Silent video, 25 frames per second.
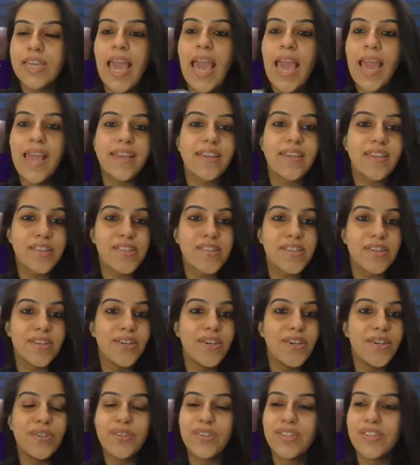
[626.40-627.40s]
gang is
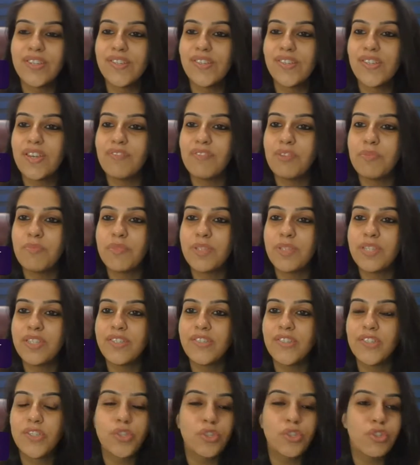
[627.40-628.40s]
here, okay. So
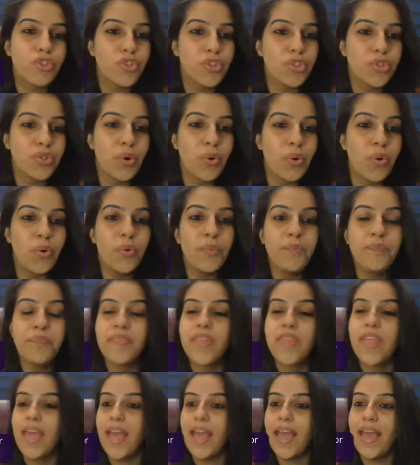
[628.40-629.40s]
everybody is good to go
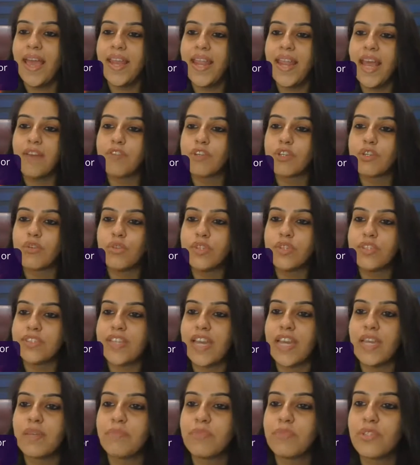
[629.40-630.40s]
and have a
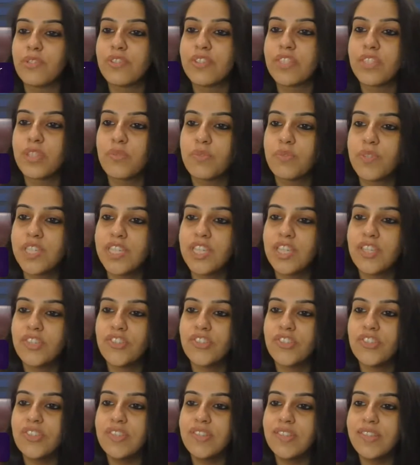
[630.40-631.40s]
good time during the
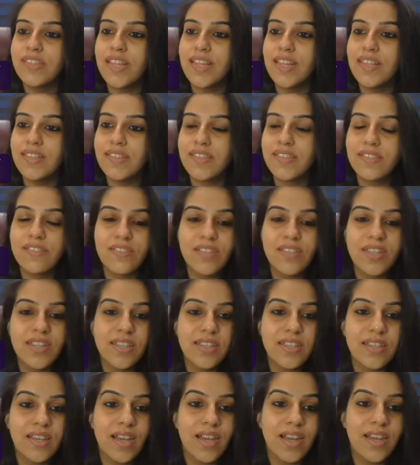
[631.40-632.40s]
vacations. That's
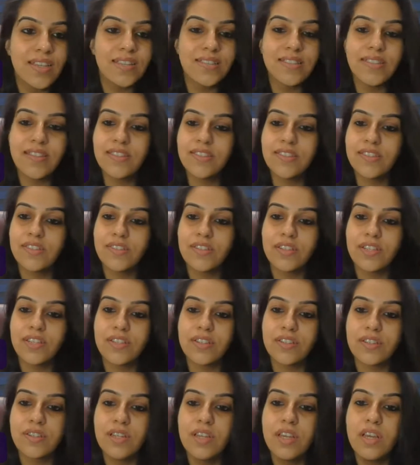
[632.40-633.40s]
great, guys. That's
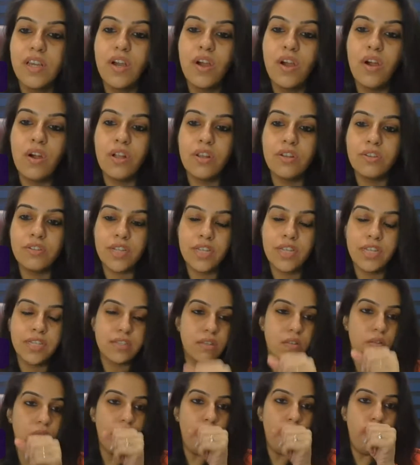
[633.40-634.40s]
great. All right.
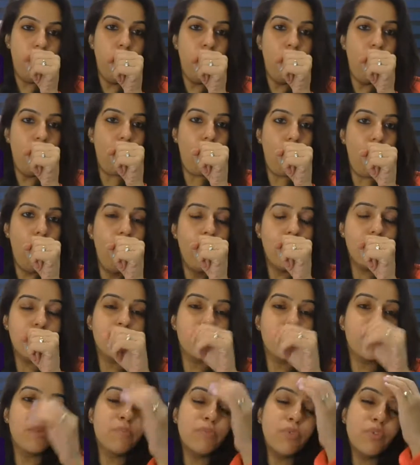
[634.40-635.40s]

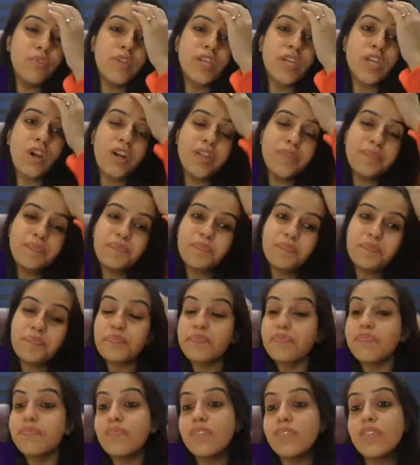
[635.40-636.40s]
So moving on
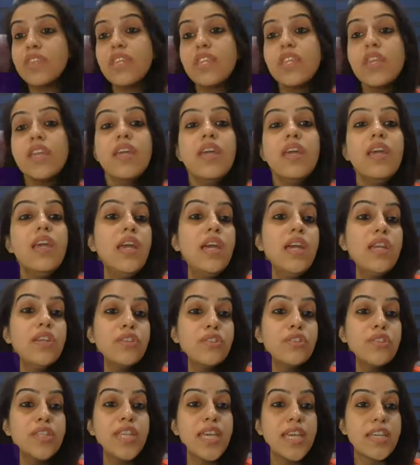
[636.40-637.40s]

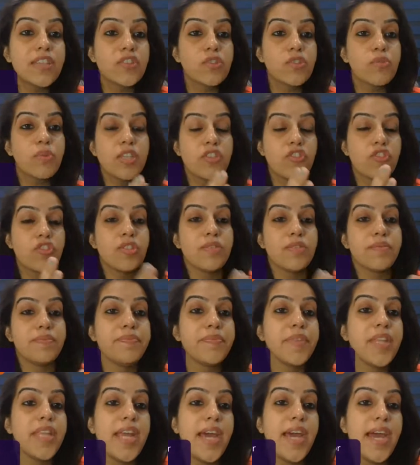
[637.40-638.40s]
to the next question
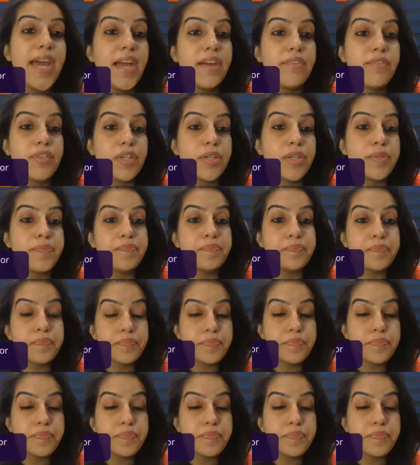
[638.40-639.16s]
that I have here: